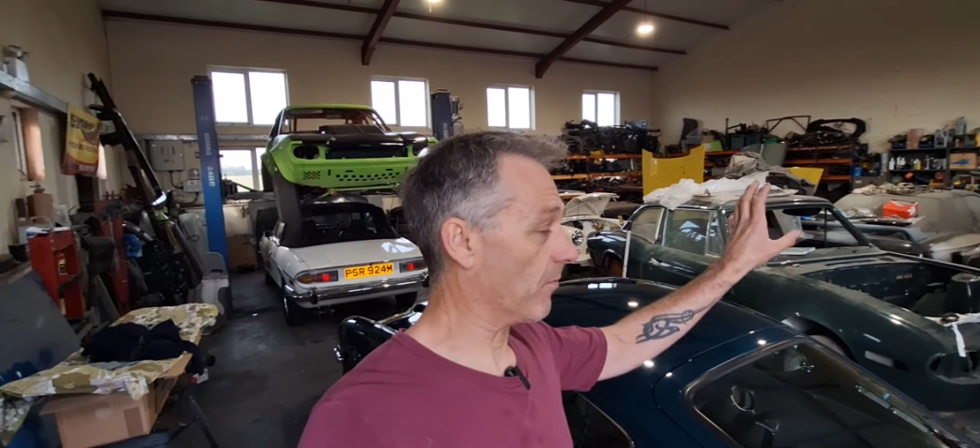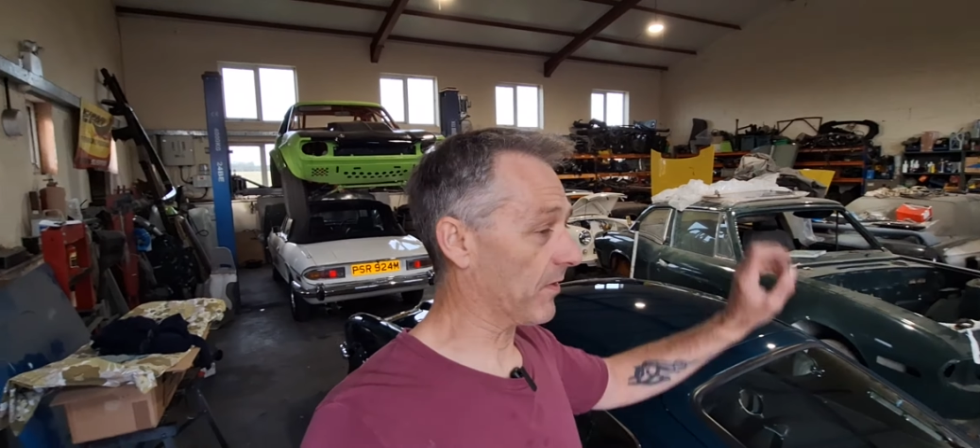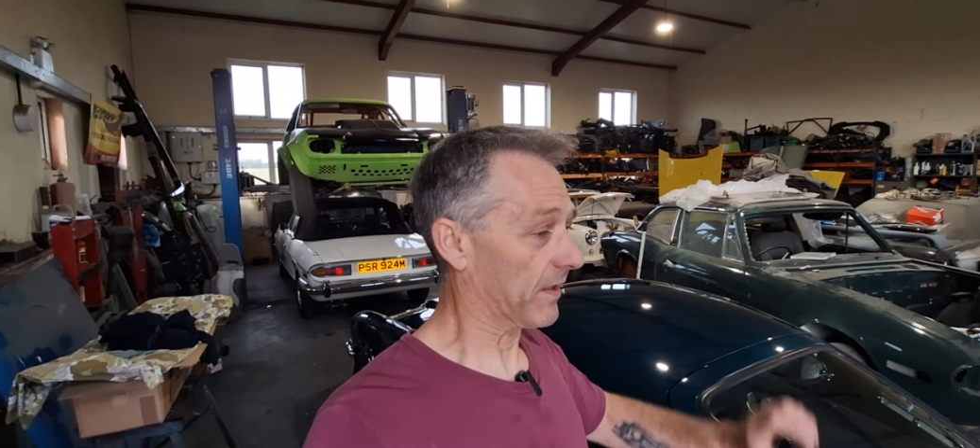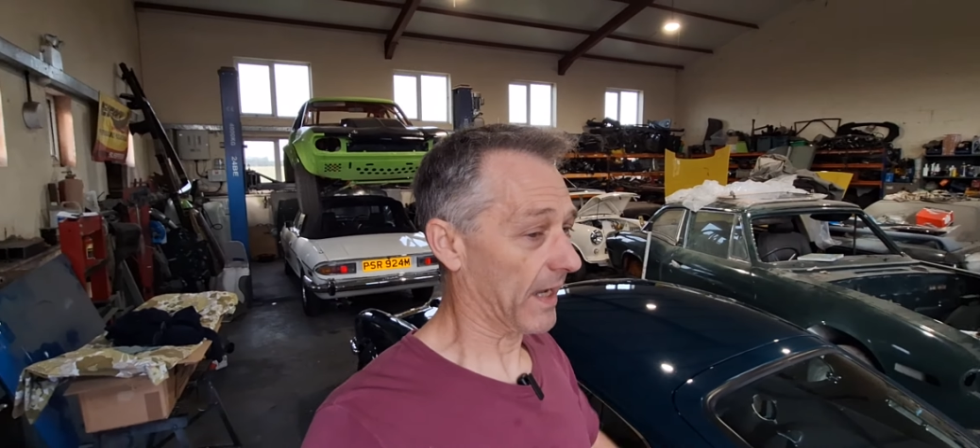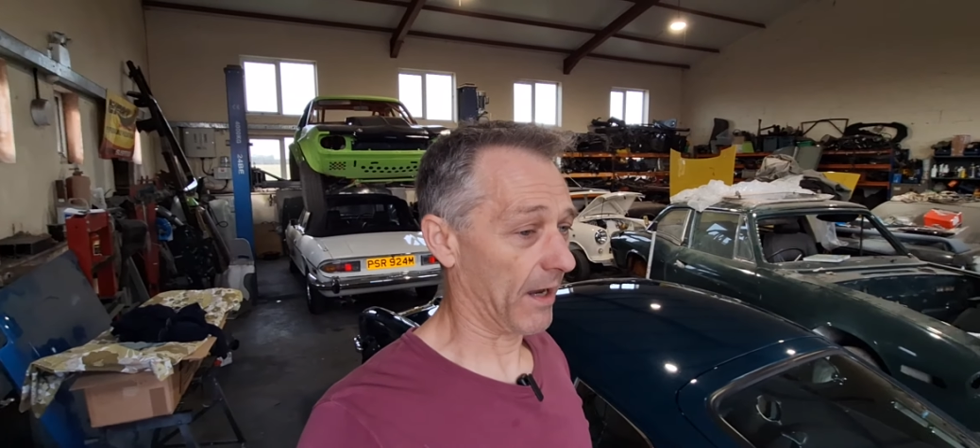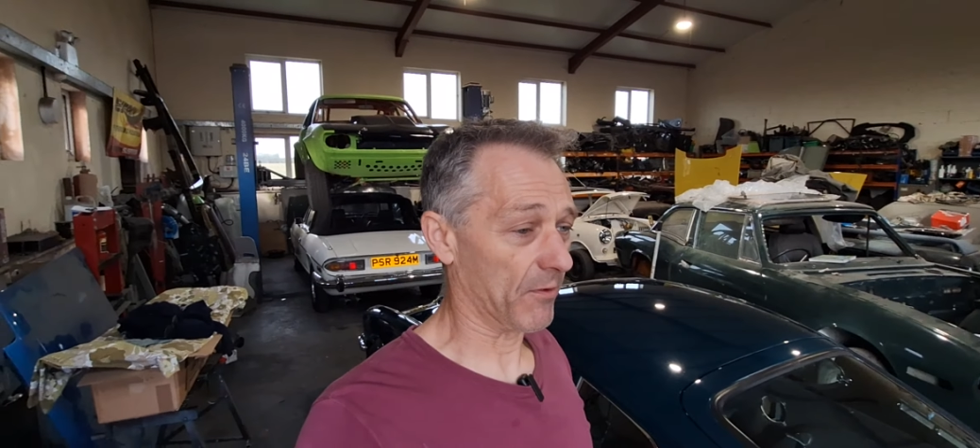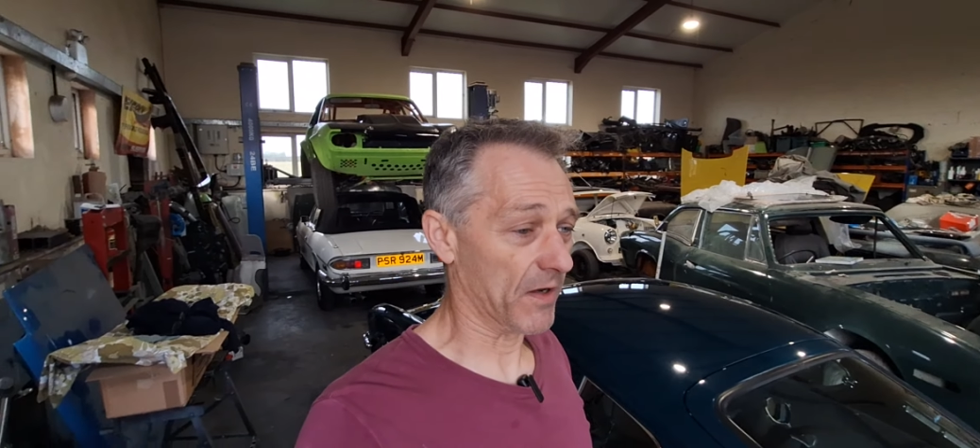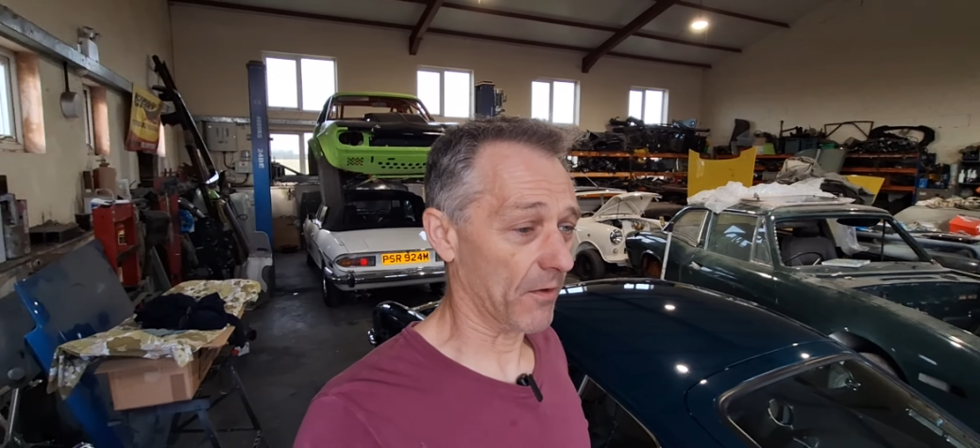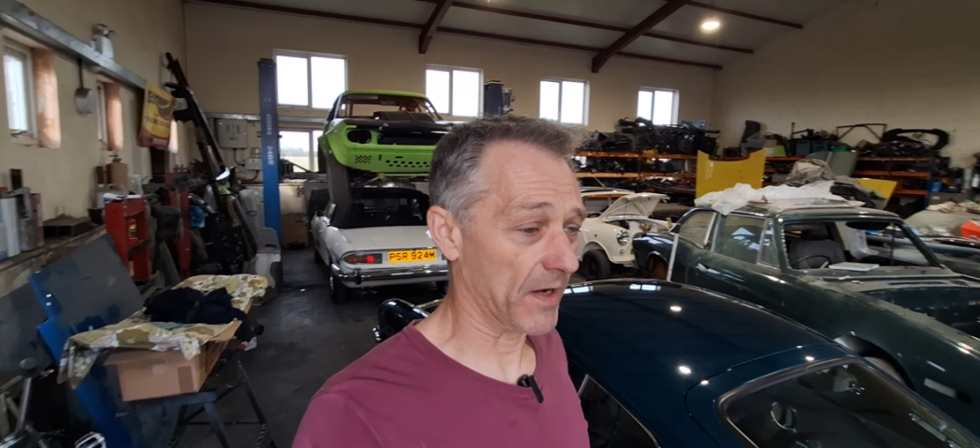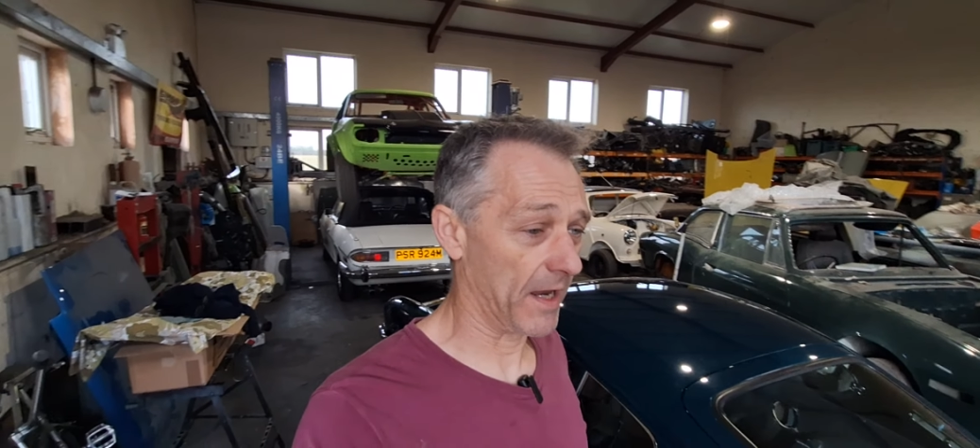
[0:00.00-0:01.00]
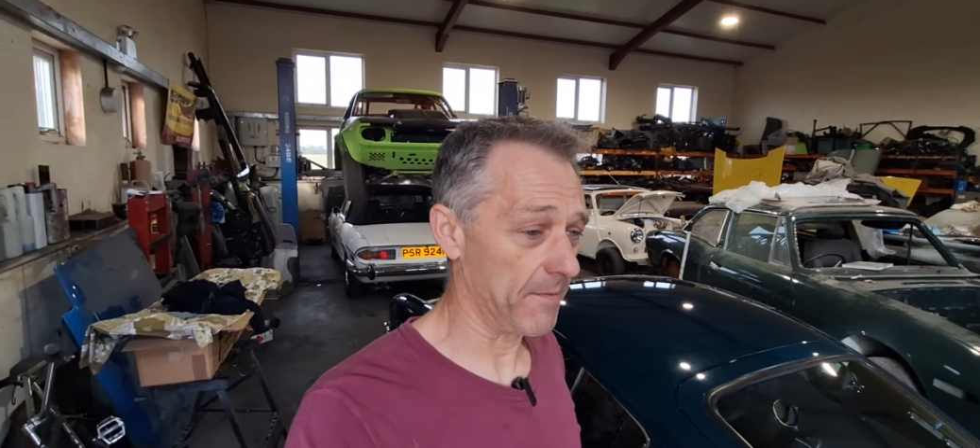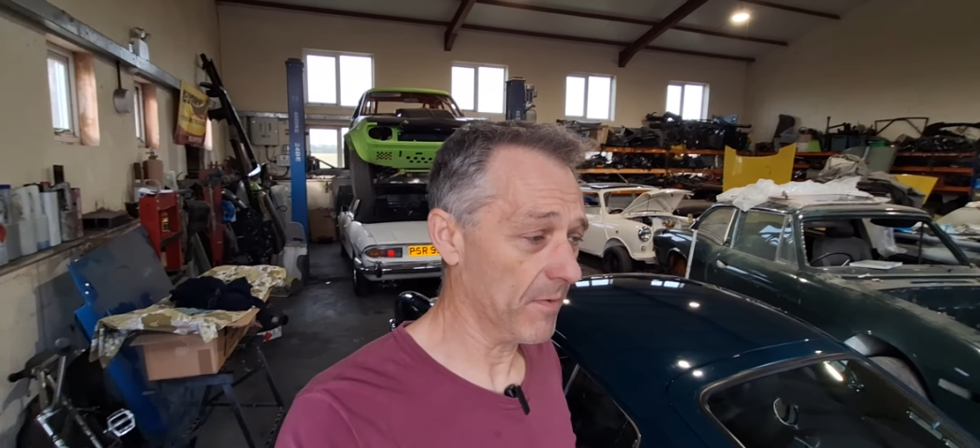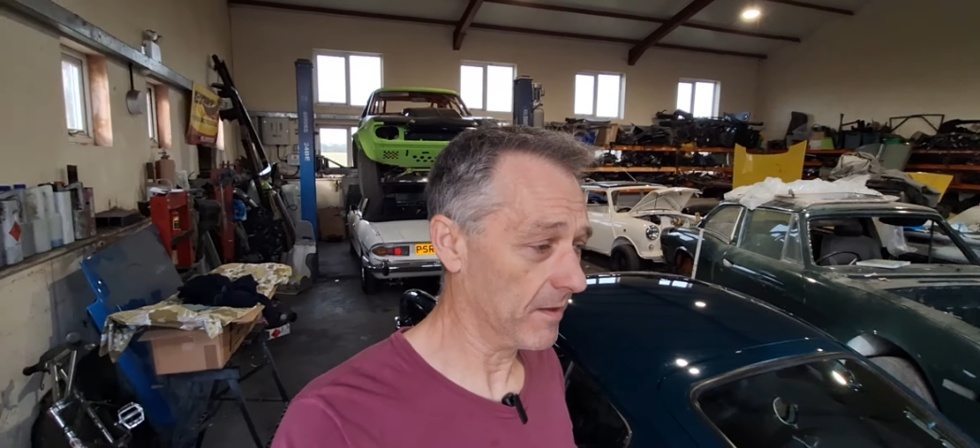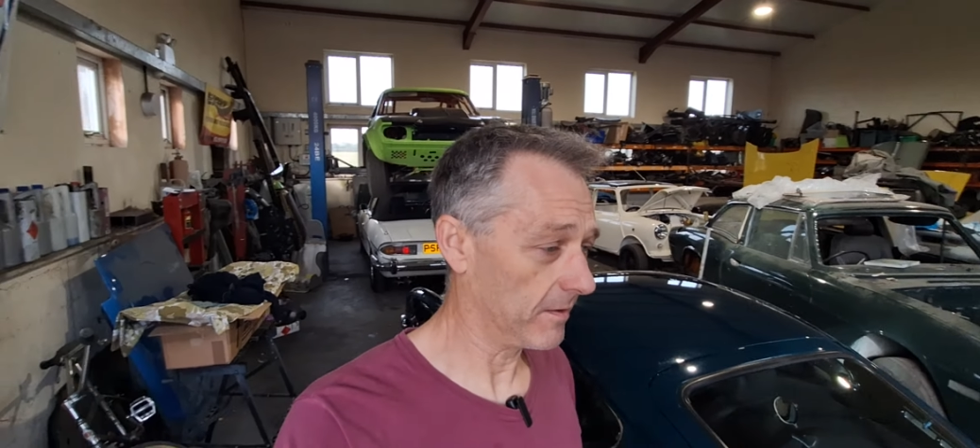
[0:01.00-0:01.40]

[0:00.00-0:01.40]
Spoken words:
on with the car with no name,